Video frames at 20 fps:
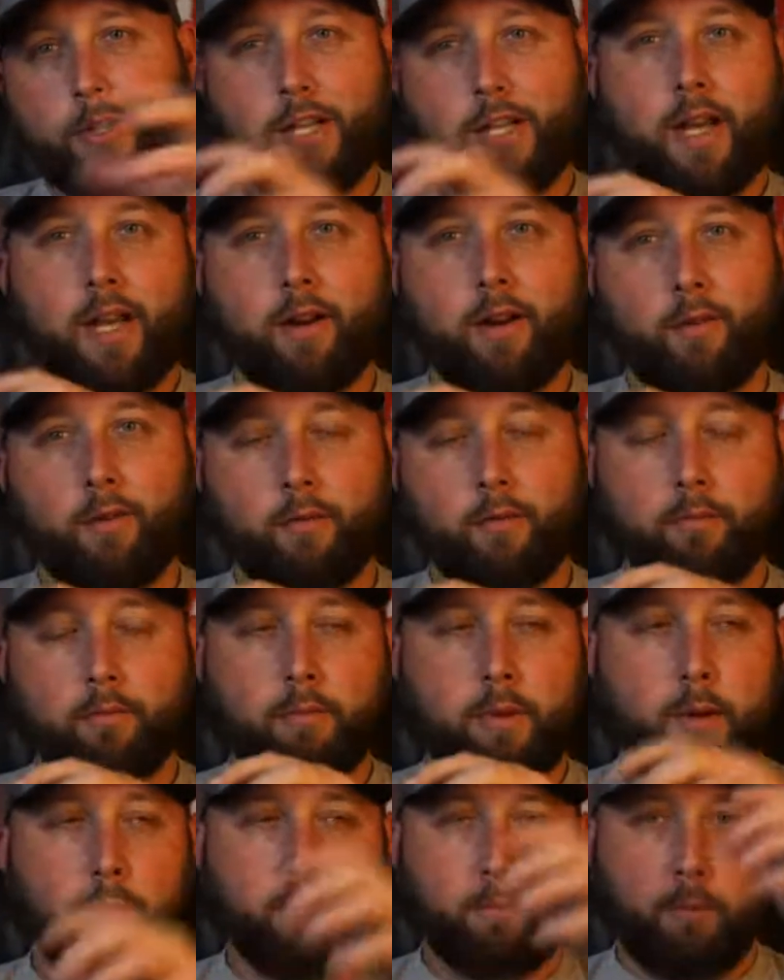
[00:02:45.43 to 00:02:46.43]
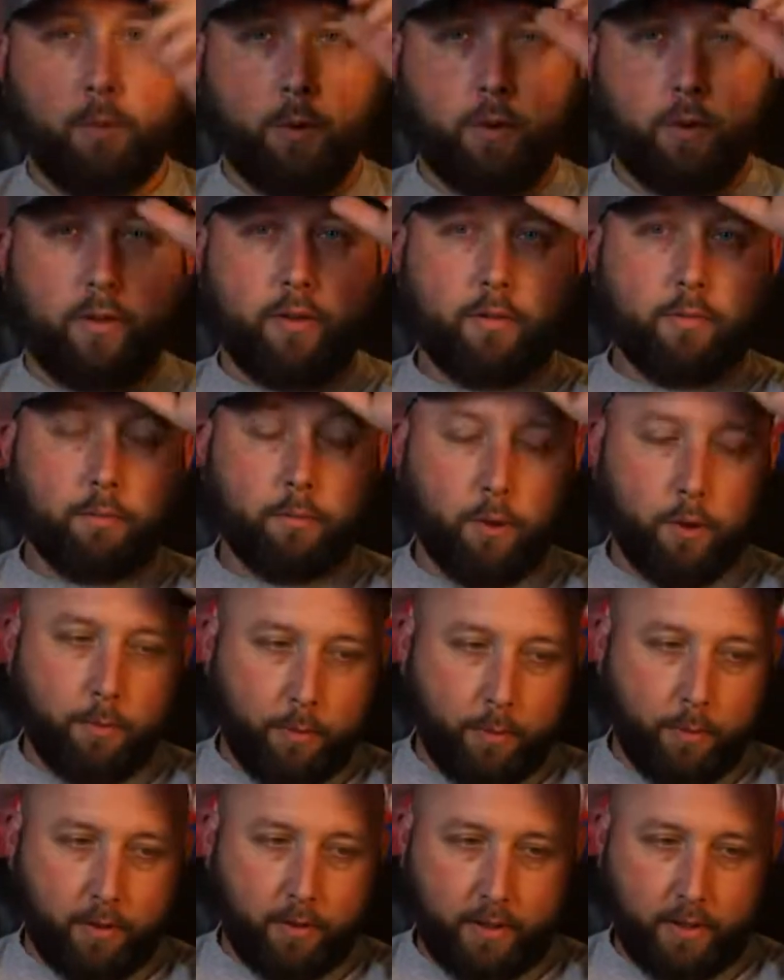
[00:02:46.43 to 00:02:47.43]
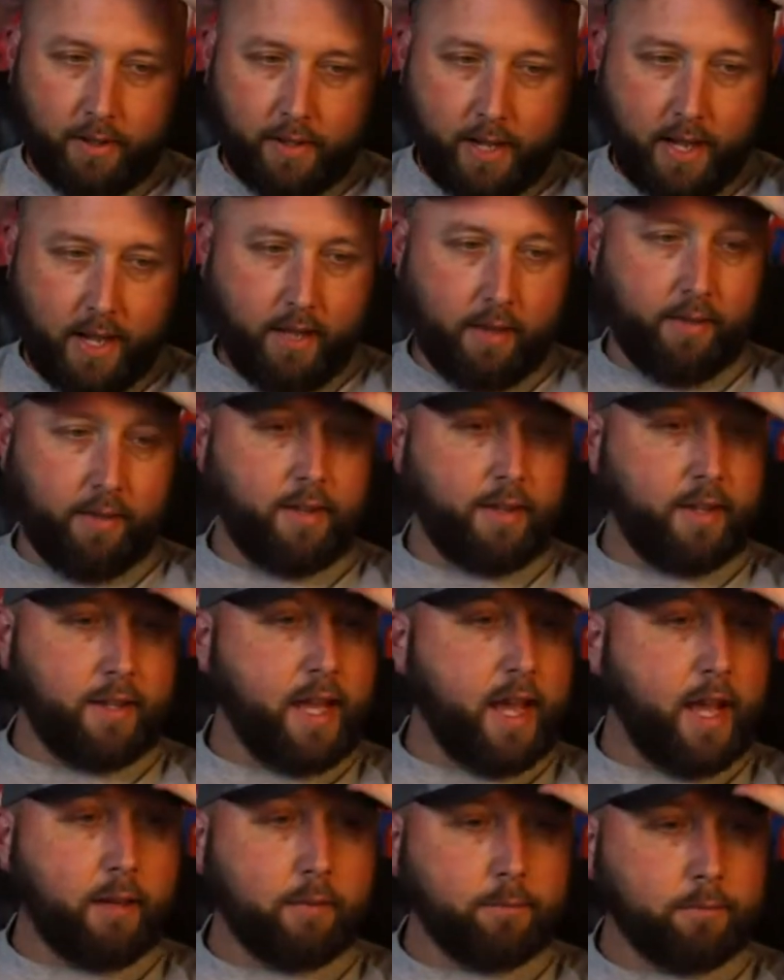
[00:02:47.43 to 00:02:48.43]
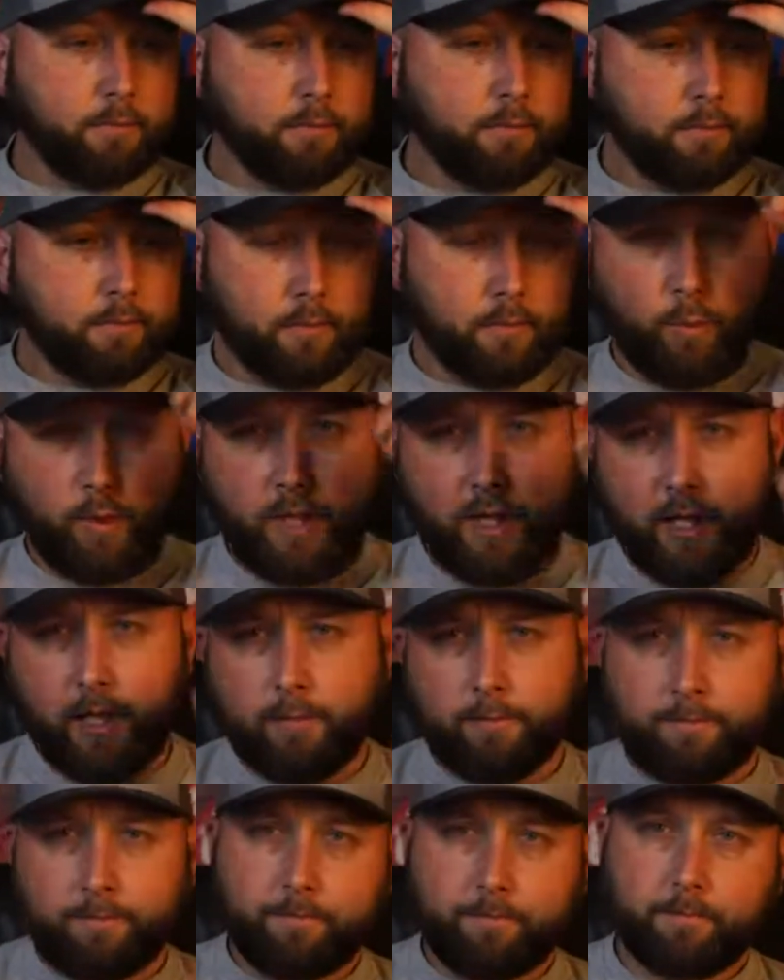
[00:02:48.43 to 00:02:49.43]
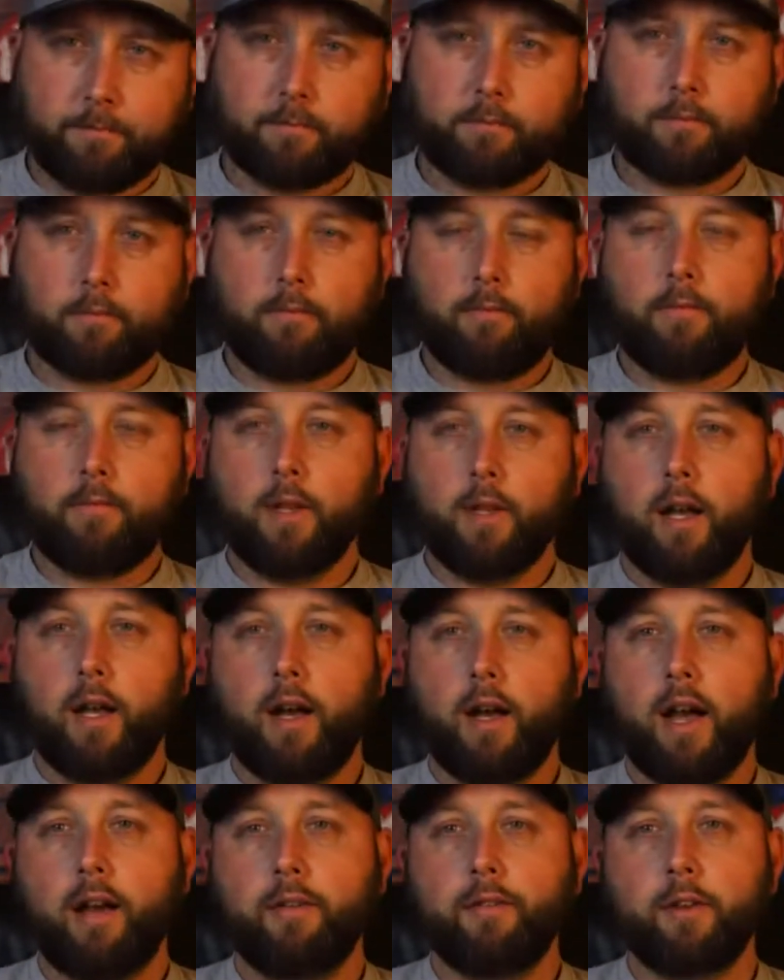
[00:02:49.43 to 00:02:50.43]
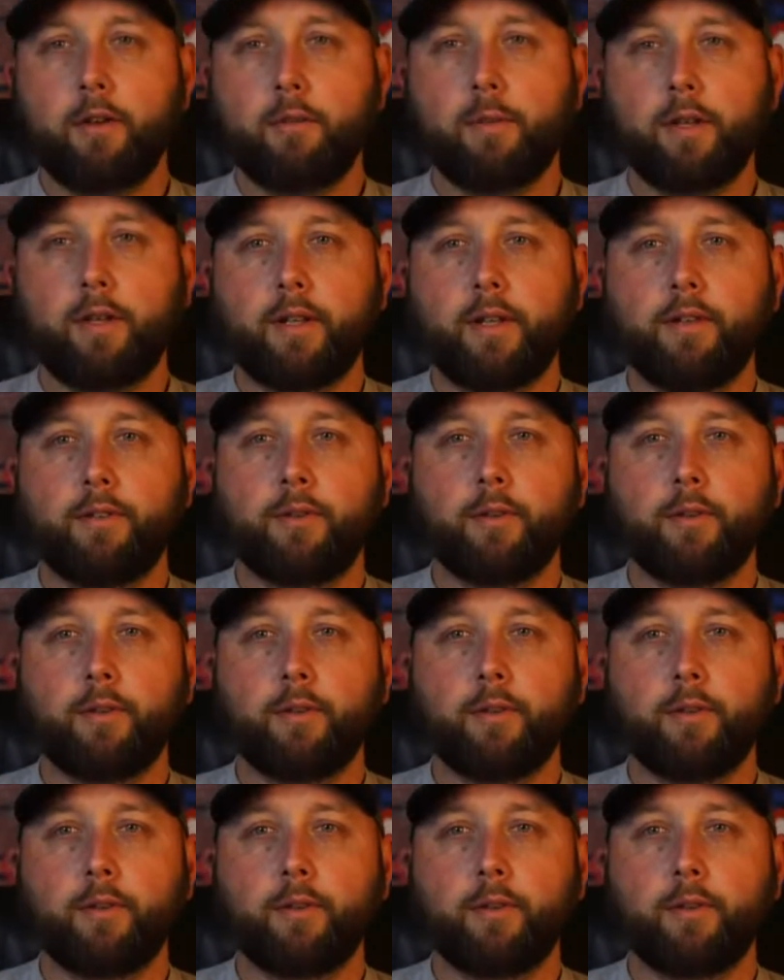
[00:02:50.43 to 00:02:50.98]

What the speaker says: channel, but more importantly than that, we have the ability